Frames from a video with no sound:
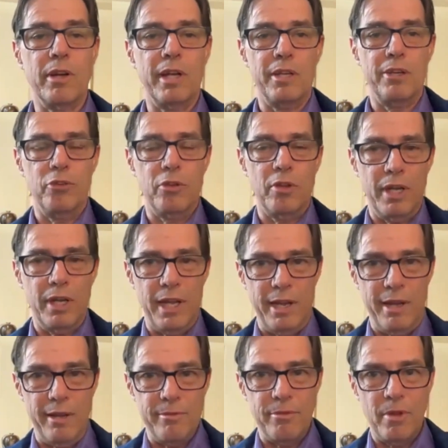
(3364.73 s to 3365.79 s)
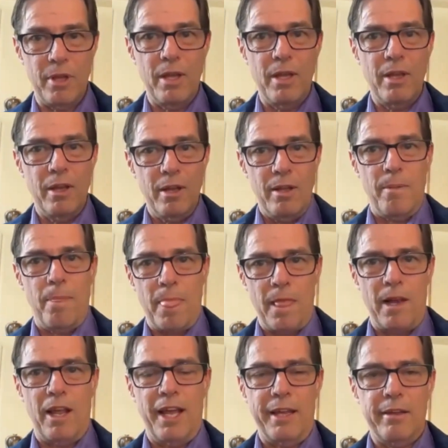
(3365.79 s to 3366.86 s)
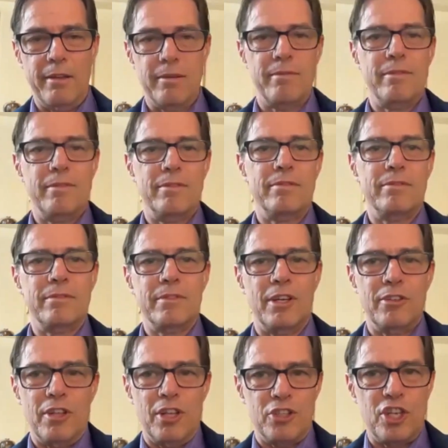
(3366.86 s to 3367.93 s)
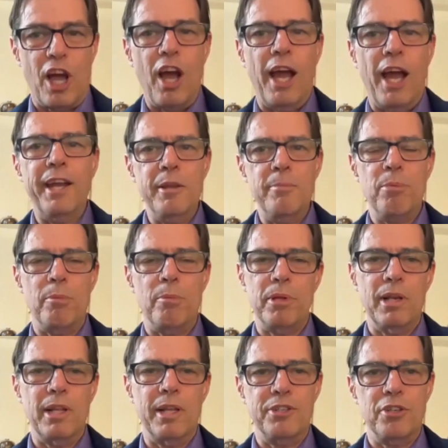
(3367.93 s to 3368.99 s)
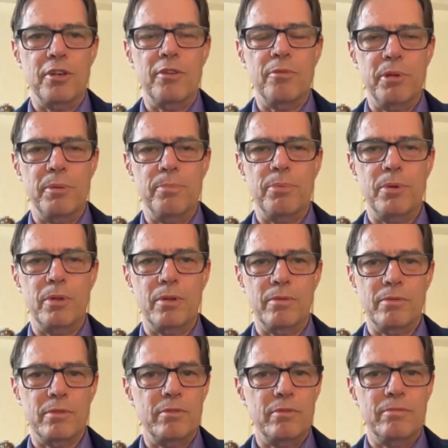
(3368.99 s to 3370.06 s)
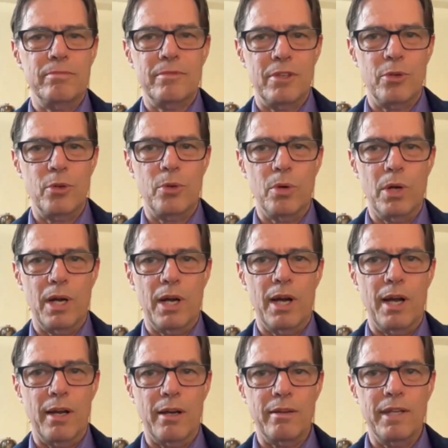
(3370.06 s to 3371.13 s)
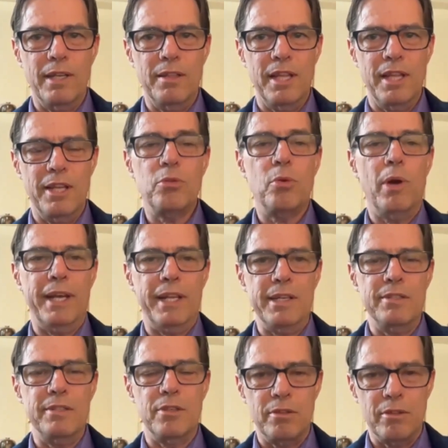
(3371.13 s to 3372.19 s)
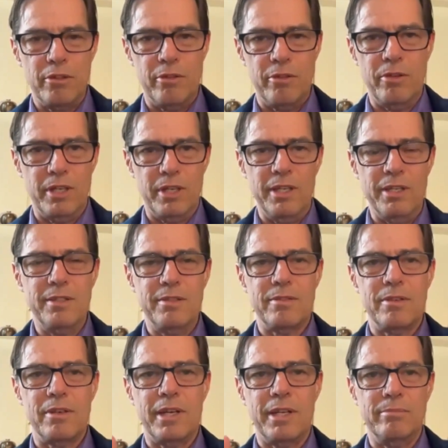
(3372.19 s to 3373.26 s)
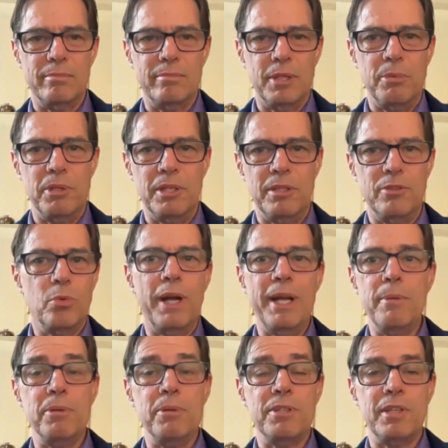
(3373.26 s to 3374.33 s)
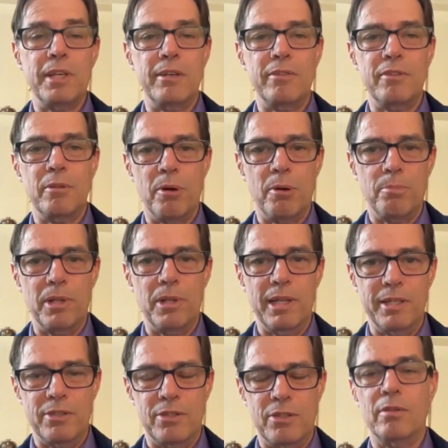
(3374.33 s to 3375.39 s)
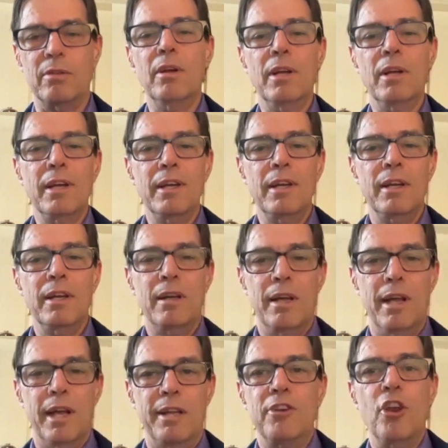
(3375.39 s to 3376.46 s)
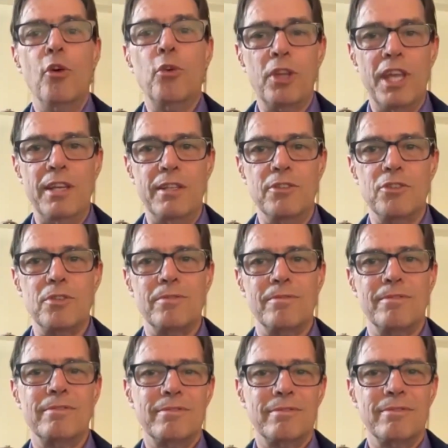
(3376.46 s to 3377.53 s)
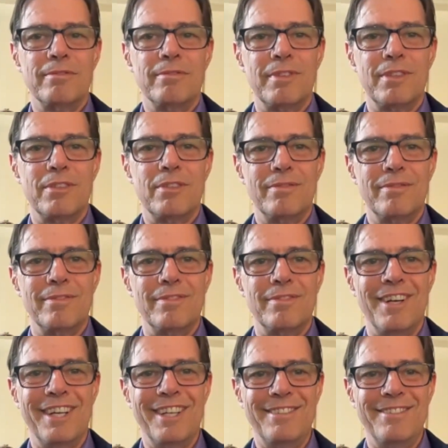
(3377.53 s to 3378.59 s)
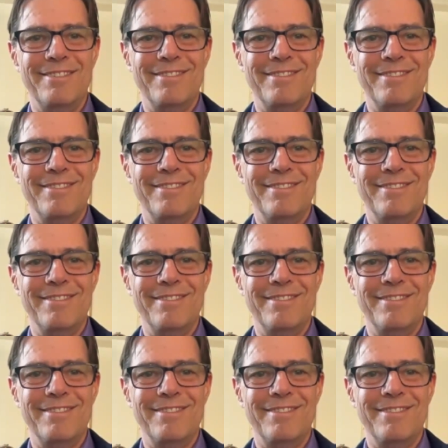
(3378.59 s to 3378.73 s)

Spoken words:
And you're going to have like a tiny population of people who are in their 20s and 30s, right? Maybe 20% of the population, and no kids, right?